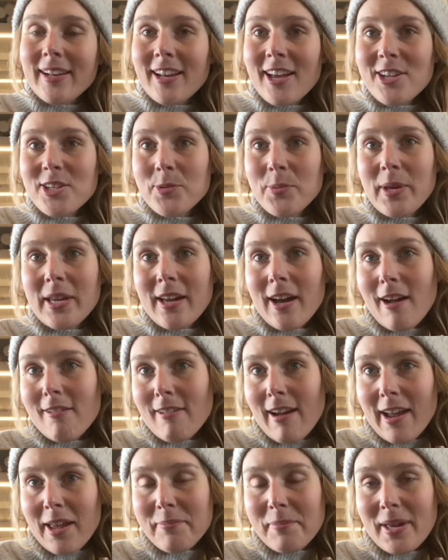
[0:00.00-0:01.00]
Last week I
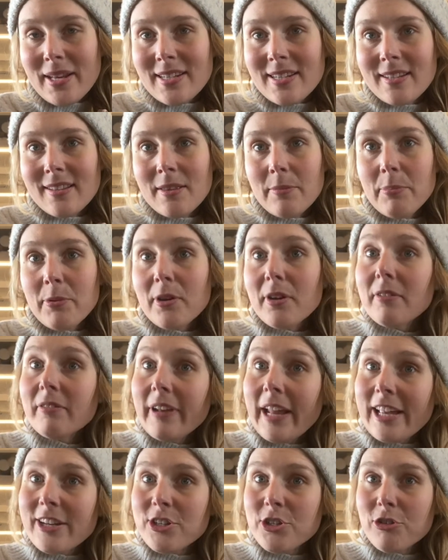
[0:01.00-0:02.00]
recommended the Book of
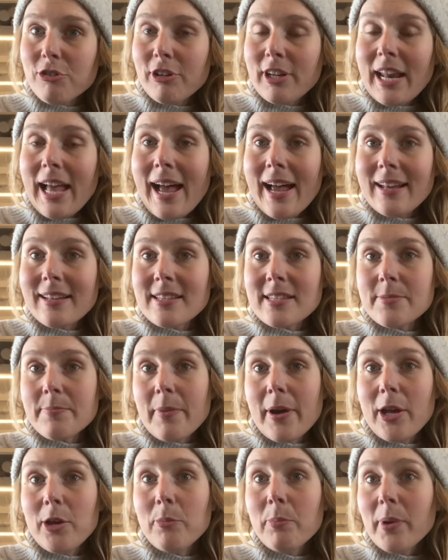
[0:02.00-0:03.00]
Legendary Lands
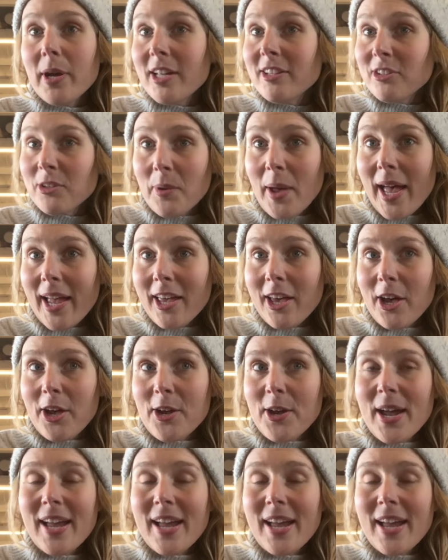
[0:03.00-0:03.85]
by Umberto Eco,